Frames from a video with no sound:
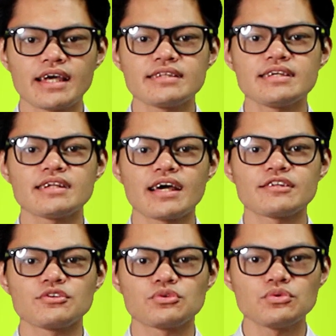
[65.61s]

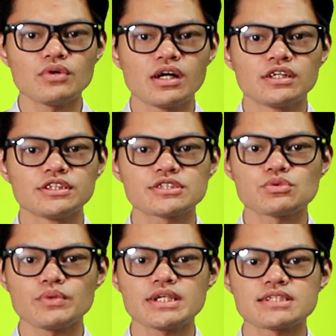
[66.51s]
1992,
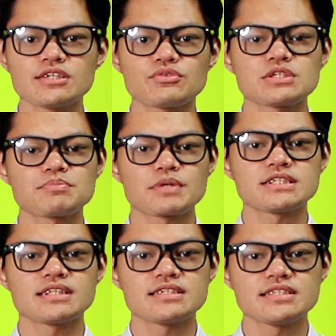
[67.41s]
just weeks into his
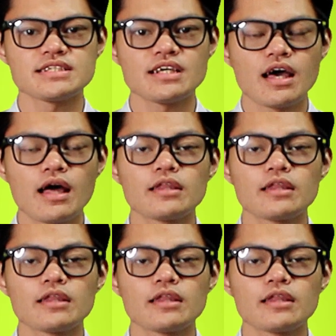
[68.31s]
presidency,